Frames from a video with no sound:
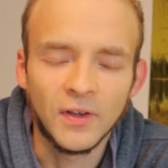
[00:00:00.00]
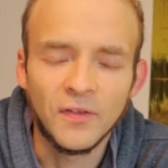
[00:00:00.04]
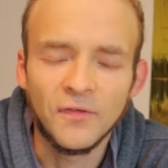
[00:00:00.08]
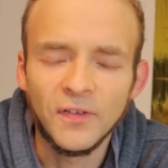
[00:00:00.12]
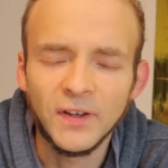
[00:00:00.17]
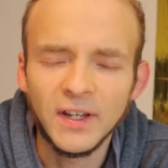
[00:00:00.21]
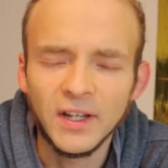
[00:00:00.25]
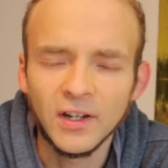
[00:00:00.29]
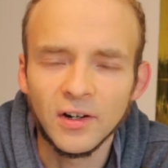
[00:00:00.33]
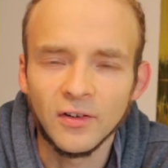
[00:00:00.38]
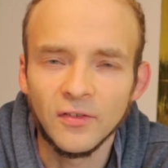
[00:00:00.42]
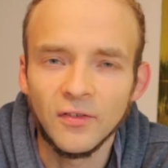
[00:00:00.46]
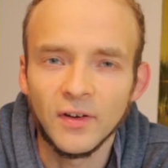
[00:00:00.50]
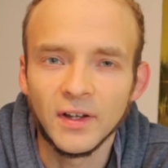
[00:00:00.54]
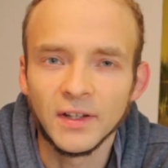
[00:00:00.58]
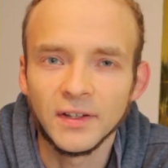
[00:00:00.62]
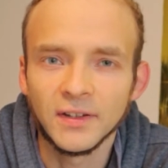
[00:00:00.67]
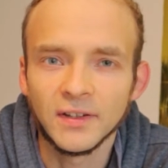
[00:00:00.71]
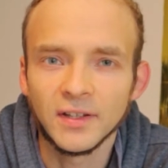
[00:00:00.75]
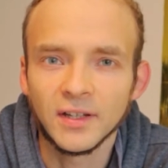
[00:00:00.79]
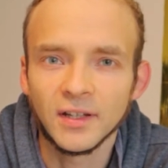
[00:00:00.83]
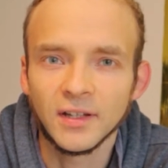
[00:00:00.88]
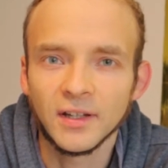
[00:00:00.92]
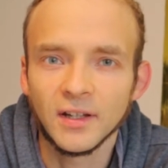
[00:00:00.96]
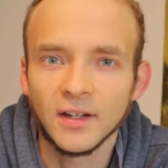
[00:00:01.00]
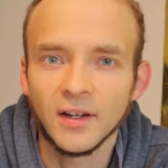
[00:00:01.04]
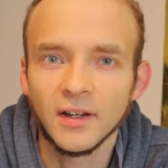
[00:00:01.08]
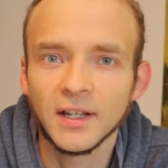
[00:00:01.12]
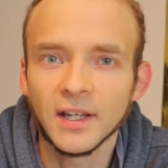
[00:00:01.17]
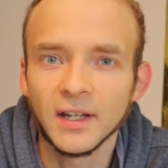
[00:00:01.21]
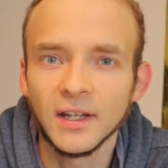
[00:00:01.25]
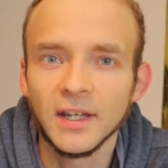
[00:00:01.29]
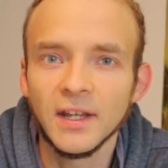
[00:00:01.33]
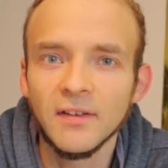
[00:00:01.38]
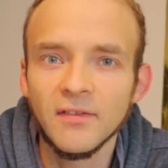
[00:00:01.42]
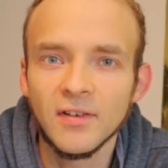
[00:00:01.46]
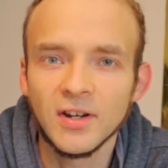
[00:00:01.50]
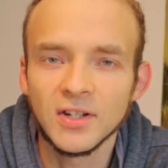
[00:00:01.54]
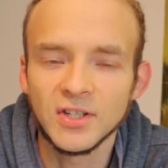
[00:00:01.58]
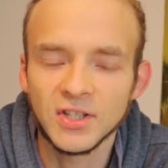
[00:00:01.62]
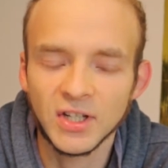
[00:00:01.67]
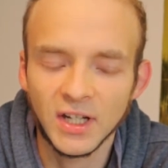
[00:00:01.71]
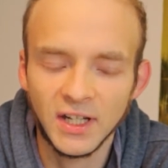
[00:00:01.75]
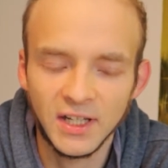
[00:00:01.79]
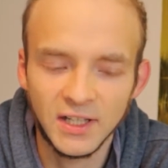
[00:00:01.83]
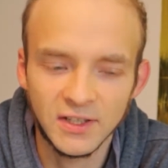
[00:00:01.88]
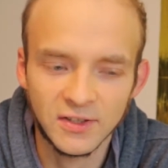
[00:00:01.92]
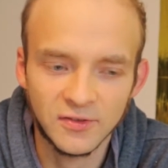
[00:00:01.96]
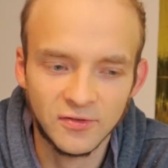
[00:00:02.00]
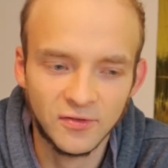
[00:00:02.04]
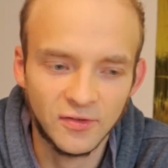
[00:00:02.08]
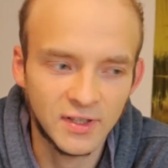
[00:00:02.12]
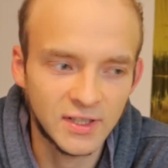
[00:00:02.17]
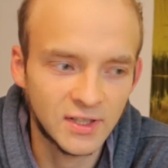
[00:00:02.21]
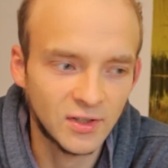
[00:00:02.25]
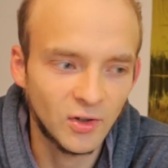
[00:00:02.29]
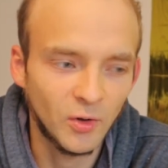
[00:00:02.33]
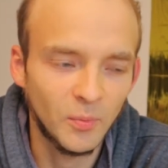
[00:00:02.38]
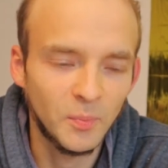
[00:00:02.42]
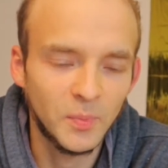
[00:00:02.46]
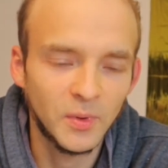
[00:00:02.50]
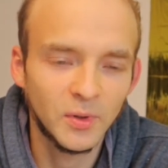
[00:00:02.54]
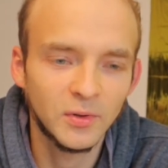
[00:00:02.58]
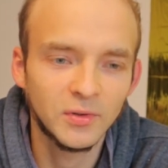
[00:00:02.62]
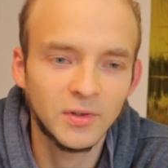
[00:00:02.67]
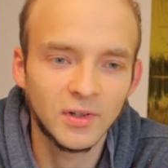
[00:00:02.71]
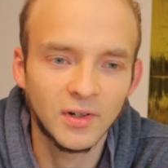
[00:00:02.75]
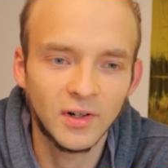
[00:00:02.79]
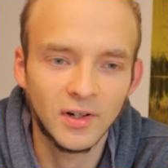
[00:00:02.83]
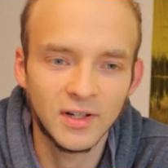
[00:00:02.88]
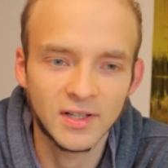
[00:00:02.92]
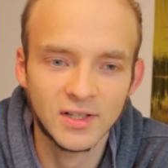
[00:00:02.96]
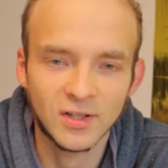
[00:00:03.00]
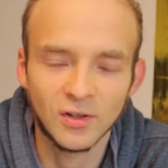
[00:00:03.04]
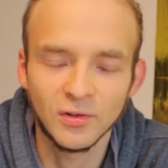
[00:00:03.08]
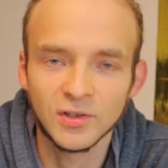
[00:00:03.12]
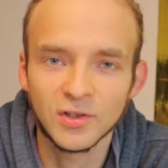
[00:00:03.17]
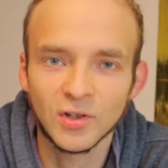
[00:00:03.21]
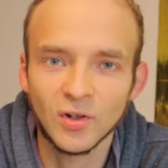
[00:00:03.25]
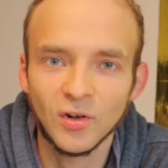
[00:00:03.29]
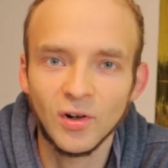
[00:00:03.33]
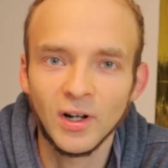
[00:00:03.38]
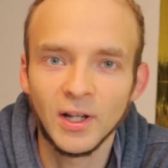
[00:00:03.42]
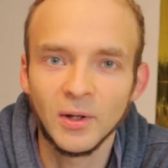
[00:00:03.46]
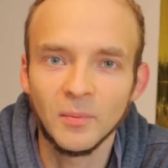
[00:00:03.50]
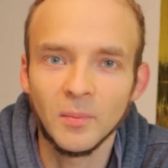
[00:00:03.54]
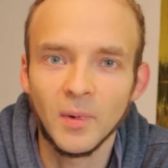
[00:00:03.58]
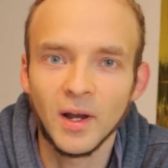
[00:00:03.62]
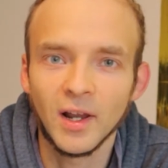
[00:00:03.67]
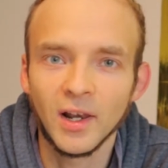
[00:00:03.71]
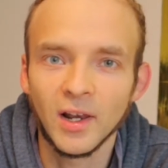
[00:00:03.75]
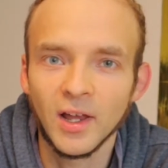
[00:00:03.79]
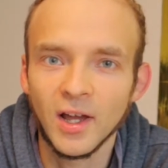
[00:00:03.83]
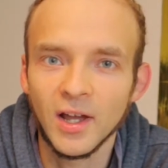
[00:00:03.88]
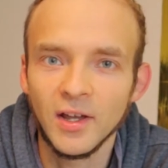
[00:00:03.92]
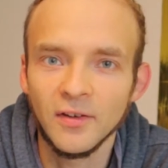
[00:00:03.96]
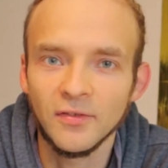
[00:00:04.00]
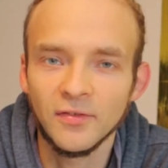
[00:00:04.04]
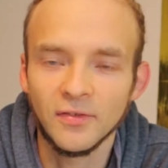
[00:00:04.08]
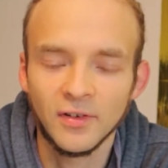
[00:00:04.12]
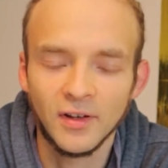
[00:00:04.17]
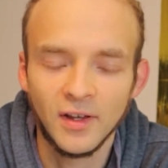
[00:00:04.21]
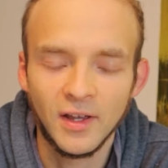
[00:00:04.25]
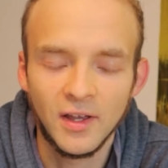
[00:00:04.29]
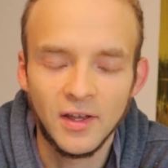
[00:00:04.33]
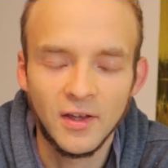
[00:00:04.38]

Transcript: fear that I can never change, this computer is controlling my life.